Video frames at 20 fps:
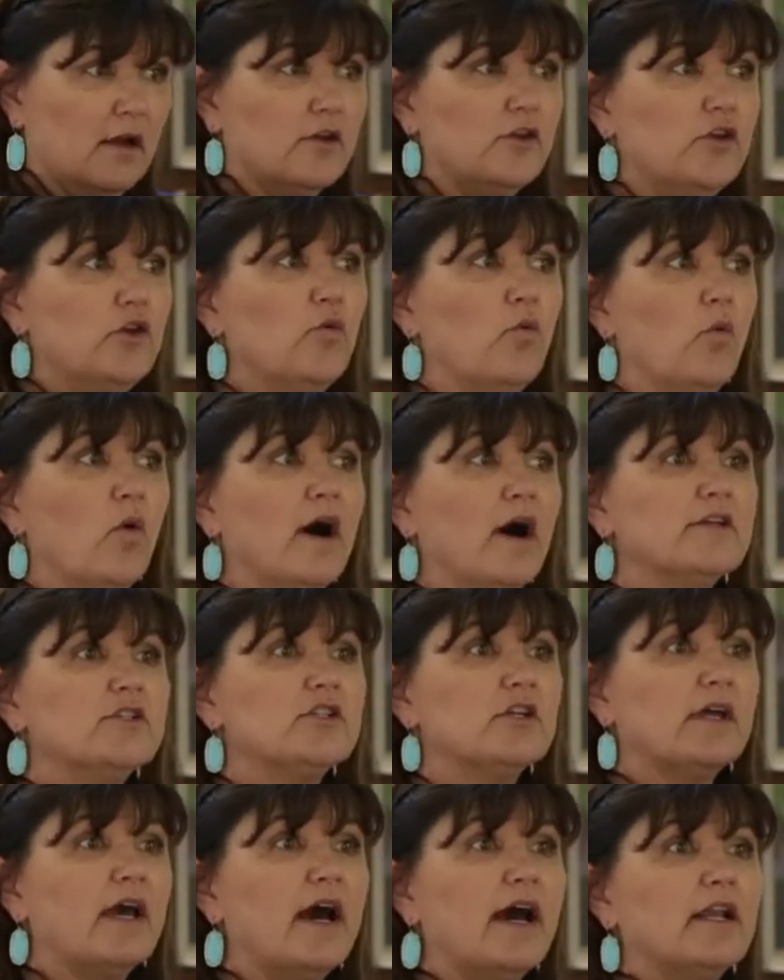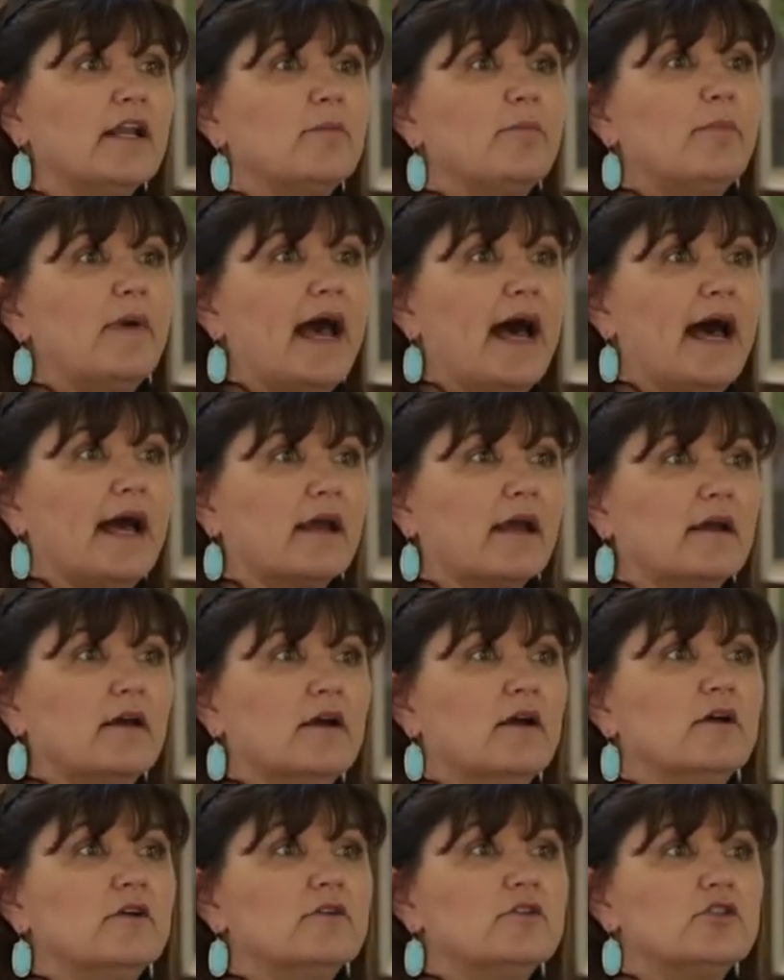you want to cut it back
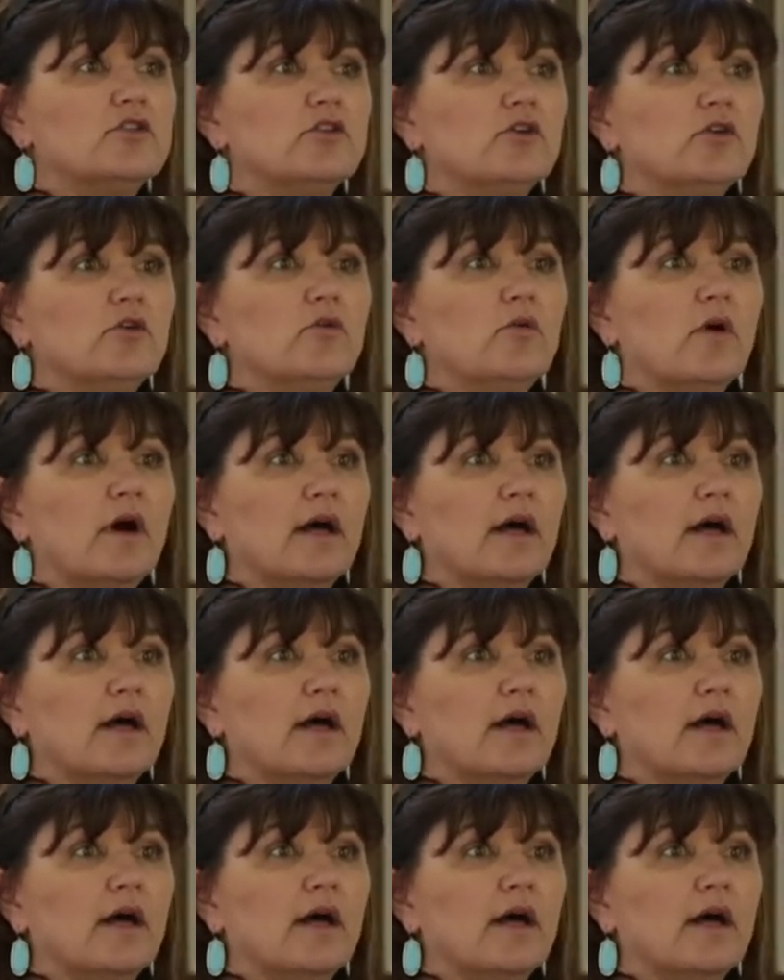to